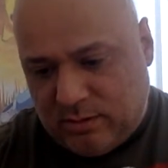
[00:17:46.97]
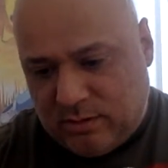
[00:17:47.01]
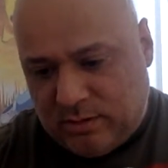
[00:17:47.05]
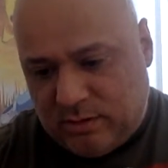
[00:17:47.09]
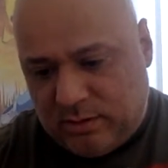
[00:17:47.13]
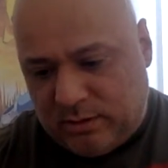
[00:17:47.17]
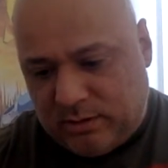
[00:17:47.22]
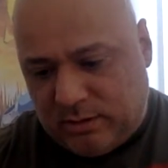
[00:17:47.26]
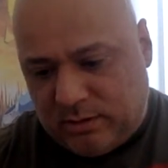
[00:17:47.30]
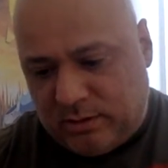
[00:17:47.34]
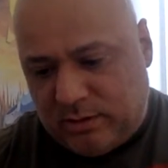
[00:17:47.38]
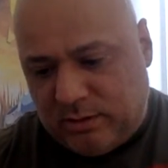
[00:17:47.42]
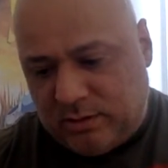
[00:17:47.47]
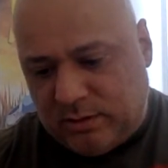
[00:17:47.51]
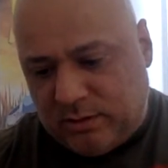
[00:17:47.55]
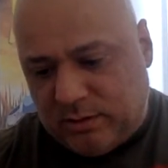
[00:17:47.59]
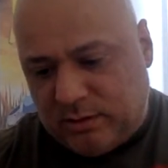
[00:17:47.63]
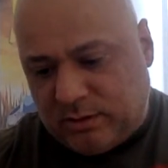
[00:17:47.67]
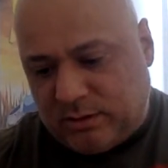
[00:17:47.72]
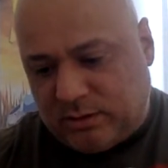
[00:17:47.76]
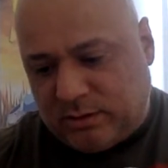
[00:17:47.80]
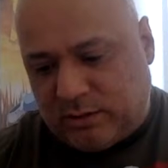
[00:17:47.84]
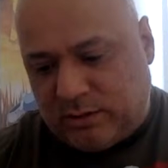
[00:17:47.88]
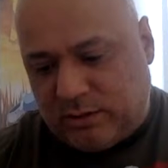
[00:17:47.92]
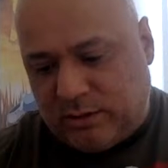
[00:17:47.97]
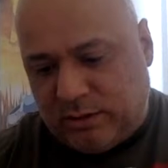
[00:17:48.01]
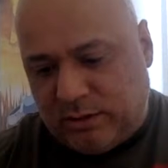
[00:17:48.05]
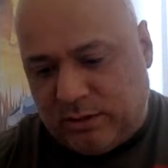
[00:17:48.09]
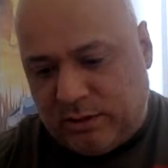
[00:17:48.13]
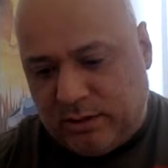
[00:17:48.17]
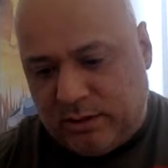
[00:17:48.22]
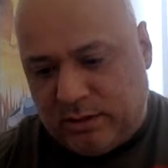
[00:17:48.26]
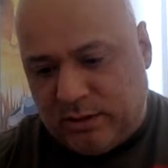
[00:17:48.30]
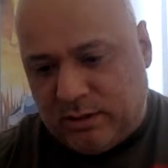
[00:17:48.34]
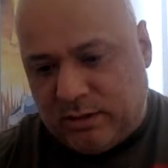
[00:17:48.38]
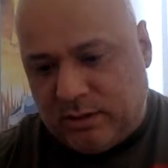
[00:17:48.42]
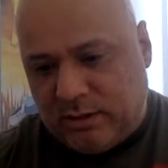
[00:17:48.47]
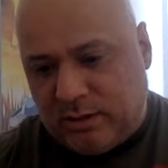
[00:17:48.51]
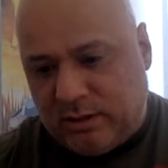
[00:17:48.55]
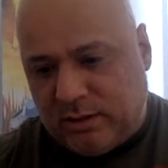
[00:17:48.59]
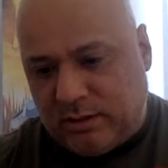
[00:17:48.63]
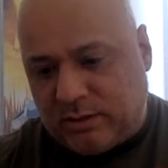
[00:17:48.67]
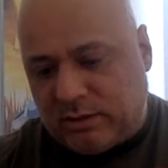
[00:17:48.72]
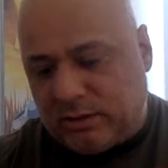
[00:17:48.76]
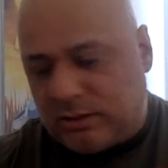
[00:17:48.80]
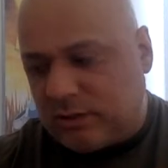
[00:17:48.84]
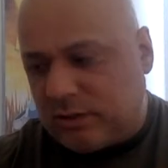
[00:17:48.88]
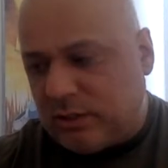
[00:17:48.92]
This looks good.
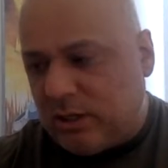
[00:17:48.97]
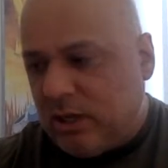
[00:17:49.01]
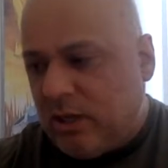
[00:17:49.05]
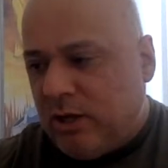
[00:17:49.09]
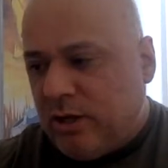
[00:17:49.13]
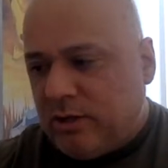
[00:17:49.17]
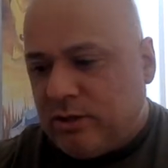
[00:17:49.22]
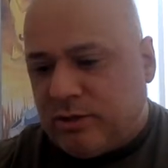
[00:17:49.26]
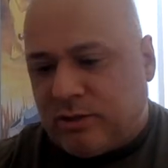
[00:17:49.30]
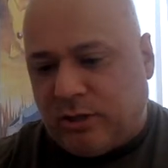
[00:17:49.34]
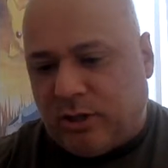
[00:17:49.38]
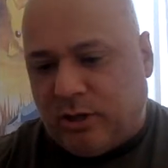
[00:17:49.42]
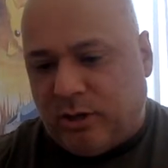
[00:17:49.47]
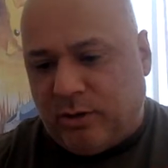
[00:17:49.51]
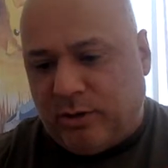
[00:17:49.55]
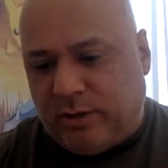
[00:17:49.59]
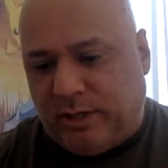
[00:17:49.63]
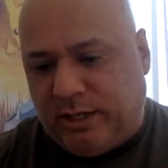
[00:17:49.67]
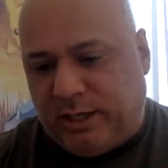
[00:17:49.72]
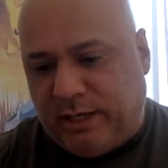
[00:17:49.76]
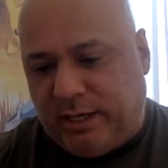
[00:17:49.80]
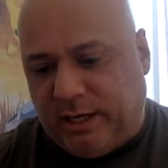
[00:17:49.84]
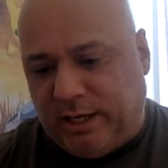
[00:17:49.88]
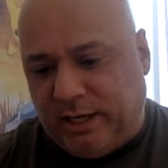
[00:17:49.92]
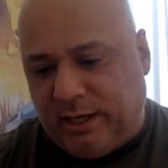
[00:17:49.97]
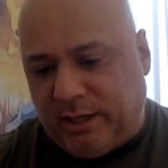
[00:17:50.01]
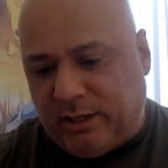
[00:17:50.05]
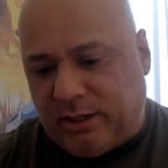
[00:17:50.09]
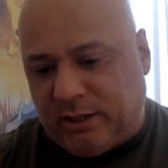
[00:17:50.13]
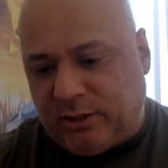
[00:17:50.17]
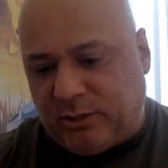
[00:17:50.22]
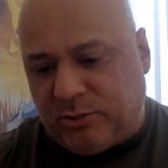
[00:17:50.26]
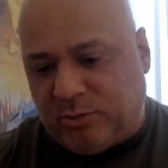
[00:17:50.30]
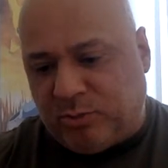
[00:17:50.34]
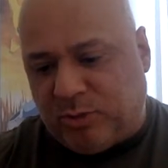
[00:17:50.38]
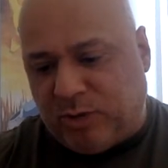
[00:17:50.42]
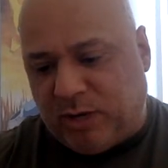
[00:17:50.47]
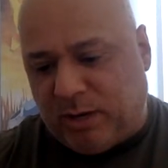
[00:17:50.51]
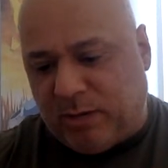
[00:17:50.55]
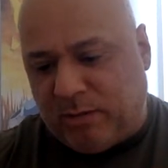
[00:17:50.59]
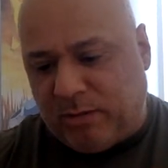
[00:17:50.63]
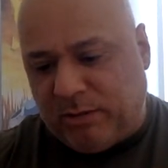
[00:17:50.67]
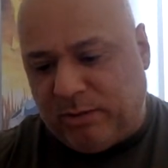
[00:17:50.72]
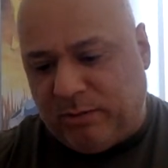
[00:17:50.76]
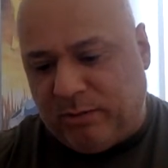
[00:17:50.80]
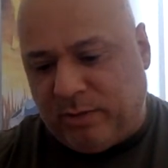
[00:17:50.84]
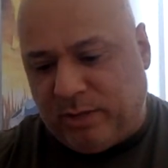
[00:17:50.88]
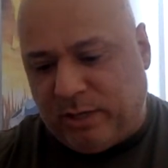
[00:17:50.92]
This looks so. Here's
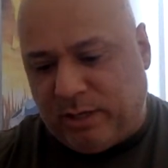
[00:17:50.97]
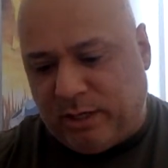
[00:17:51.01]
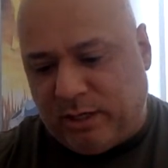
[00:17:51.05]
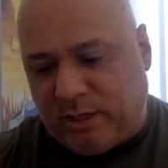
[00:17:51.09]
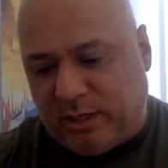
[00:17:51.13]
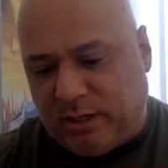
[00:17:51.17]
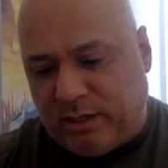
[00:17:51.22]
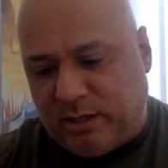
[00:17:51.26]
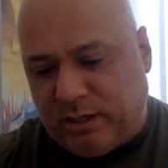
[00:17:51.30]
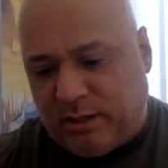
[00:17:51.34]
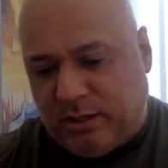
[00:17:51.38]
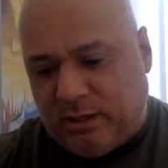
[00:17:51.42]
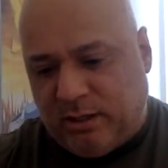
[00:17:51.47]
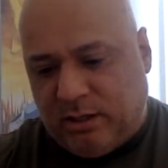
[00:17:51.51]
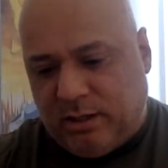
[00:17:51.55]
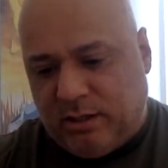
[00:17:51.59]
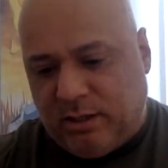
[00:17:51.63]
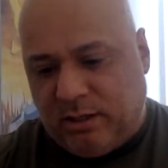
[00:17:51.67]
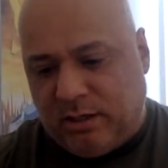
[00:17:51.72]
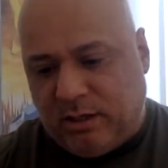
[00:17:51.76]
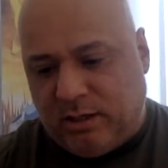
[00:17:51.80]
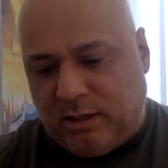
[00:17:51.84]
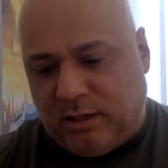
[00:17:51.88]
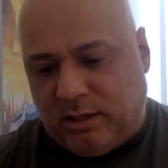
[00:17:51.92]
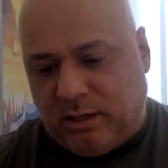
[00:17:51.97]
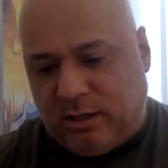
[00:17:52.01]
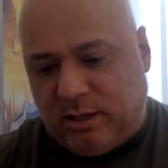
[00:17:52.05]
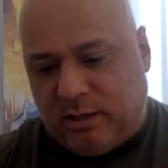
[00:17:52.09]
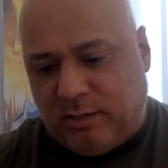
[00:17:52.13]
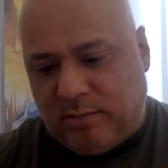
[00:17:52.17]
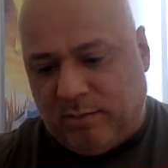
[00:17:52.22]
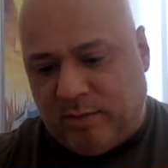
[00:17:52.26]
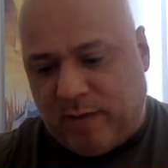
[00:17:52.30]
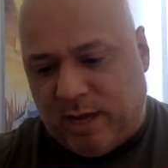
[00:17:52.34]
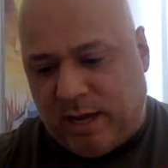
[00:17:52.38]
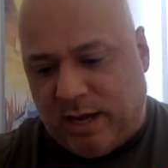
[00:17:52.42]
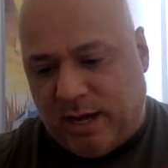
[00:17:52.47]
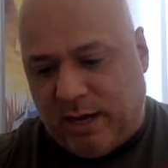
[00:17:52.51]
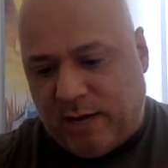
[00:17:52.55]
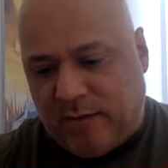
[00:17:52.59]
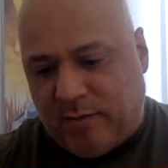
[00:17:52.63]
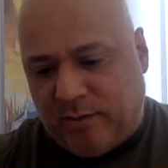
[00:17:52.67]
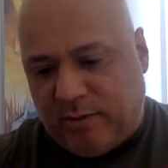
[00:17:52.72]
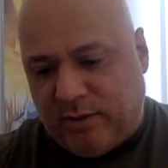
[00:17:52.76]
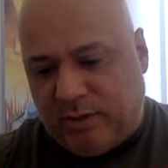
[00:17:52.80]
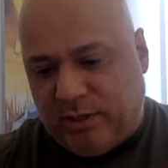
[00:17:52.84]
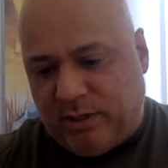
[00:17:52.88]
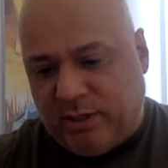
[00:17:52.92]
probably where I
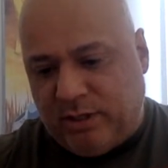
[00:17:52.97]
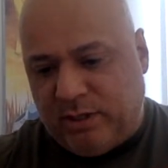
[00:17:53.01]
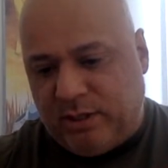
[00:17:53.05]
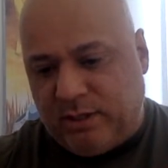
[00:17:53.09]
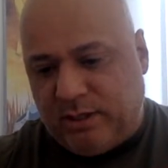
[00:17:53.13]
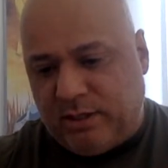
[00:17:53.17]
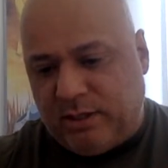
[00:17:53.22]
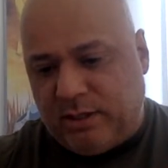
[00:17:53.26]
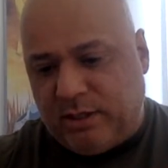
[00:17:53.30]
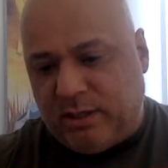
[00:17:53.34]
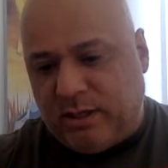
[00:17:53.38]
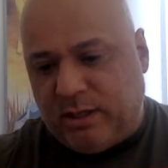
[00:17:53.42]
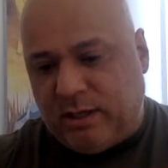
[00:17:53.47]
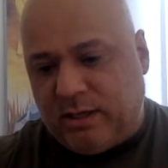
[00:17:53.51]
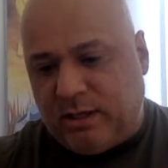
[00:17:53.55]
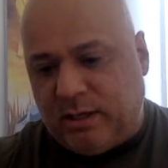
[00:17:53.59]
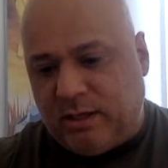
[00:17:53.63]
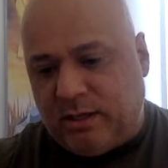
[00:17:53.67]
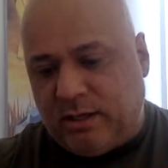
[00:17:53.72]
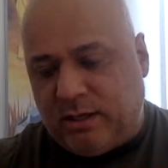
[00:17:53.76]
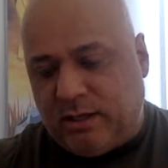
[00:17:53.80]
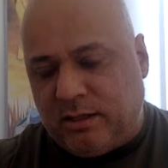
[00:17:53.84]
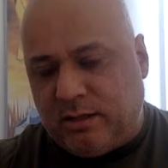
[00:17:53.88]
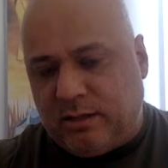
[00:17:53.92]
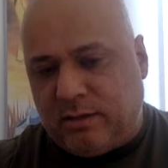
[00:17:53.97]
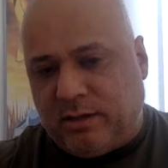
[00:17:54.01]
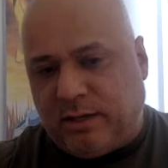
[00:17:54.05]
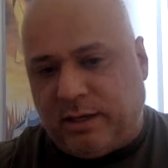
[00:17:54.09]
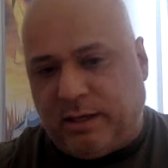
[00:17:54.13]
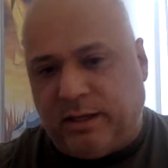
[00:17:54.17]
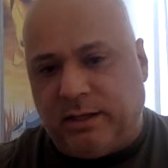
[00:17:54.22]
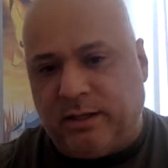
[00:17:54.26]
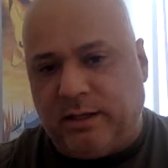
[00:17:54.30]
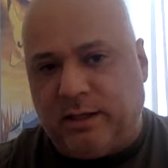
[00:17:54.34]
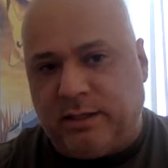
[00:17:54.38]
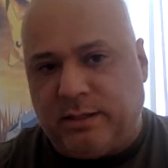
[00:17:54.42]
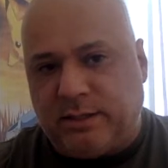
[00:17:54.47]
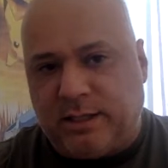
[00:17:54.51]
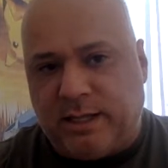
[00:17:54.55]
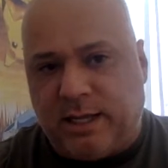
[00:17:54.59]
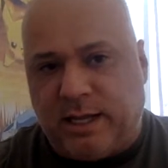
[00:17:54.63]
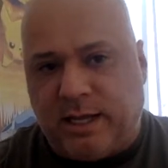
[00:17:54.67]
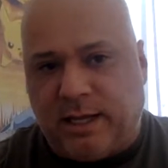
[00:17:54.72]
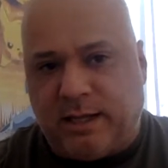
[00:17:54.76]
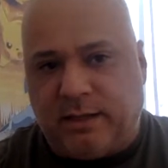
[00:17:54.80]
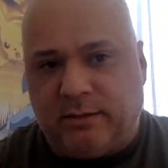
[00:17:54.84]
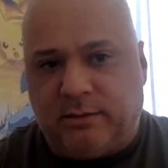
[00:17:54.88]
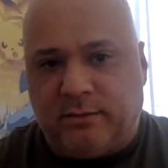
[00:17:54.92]
would.
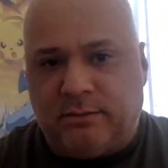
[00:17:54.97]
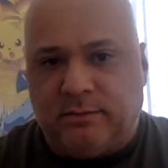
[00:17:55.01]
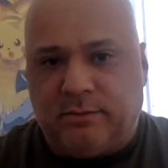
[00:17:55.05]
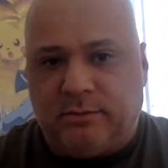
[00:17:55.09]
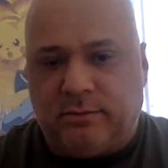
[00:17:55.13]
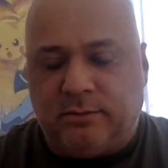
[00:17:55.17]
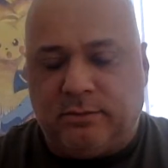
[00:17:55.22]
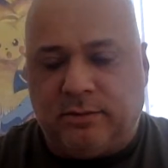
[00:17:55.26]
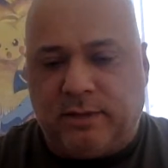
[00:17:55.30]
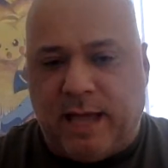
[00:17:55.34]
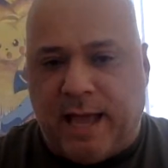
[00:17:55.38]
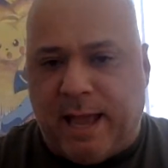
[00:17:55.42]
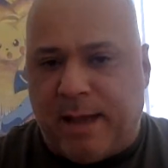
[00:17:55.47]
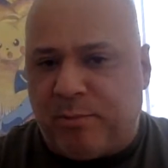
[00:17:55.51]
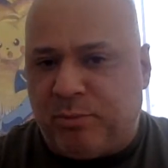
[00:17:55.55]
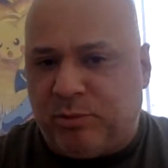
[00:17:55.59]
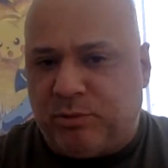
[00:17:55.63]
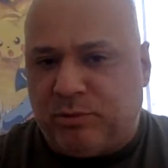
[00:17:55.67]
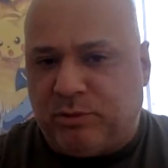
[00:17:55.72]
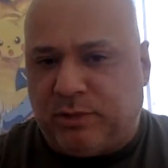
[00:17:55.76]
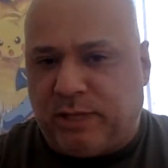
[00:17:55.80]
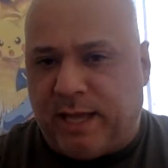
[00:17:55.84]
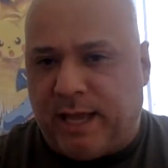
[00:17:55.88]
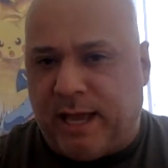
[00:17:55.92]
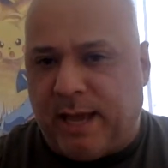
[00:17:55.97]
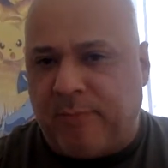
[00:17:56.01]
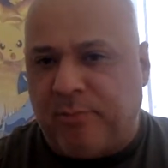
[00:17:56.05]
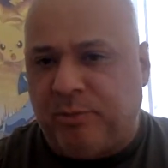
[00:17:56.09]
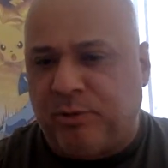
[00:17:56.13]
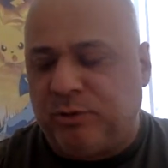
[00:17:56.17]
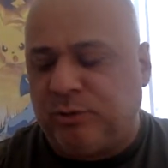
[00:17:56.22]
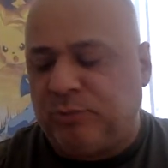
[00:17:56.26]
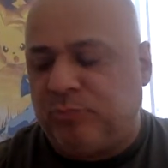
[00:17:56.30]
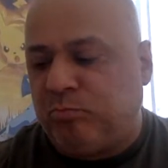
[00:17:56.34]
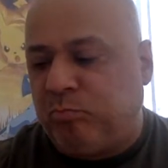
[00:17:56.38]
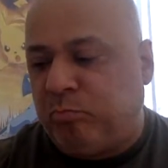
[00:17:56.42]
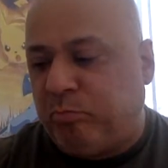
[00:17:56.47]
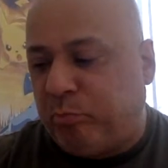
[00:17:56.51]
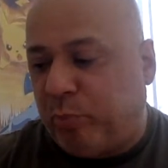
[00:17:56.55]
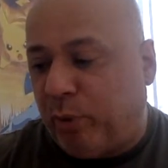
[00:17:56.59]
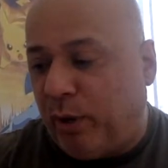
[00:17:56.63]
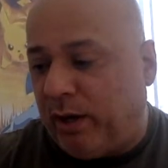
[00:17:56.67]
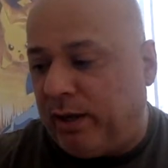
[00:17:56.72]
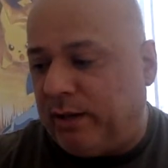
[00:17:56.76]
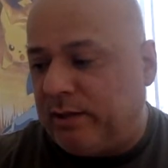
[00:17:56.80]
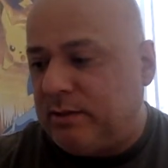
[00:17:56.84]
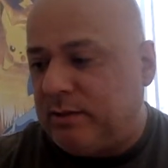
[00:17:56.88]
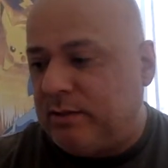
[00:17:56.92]
It's not apples to apples,
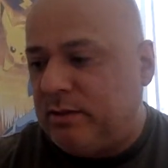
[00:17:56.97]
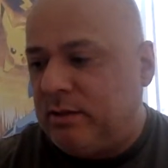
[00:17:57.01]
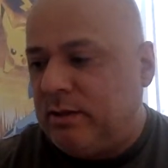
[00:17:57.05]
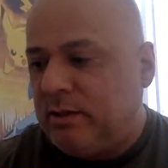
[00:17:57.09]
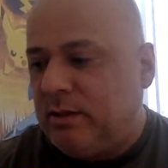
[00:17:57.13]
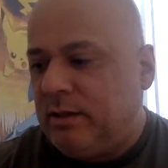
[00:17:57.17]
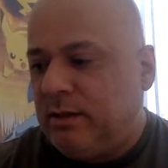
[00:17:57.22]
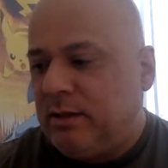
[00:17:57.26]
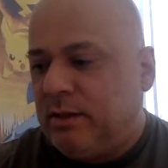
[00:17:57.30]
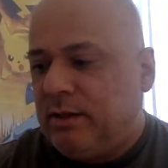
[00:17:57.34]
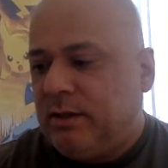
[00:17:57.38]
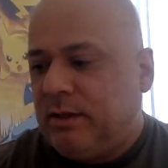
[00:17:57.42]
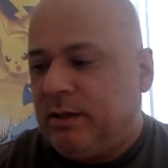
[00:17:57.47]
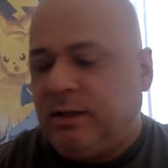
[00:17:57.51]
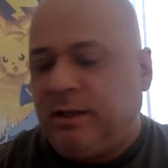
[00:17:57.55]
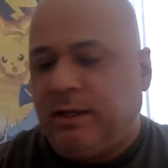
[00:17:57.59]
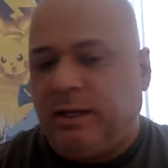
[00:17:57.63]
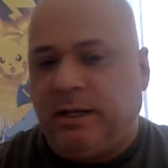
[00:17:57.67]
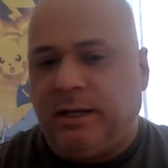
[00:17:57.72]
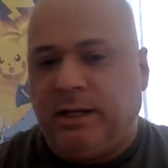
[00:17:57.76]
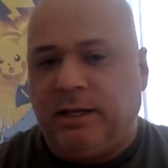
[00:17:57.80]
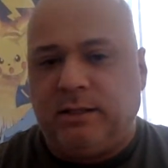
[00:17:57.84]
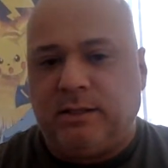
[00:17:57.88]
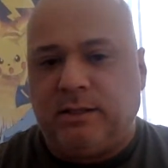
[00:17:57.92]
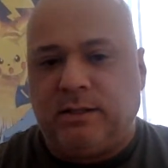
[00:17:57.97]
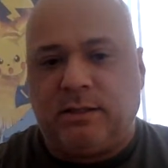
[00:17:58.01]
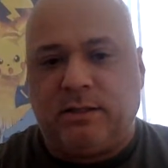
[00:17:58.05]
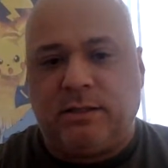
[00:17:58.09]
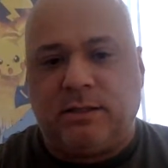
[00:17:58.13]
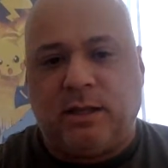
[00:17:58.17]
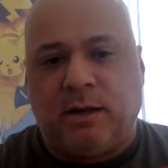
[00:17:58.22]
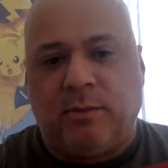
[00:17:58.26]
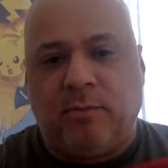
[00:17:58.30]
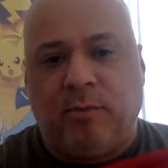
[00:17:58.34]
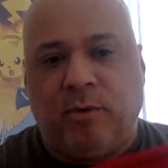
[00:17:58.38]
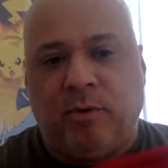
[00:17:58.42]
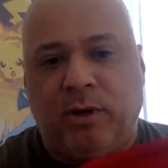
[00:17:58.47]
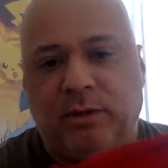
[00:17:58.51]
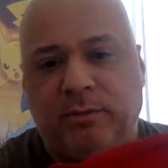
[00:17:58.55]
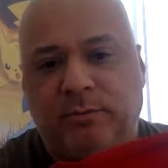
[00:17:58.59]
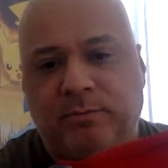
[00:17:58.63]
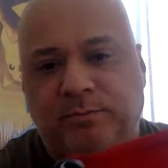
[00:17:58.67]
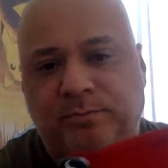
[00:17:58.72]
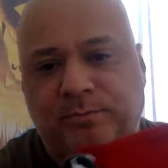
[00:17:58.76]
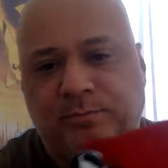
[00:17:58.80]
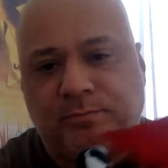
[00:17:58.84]
but it is somewhat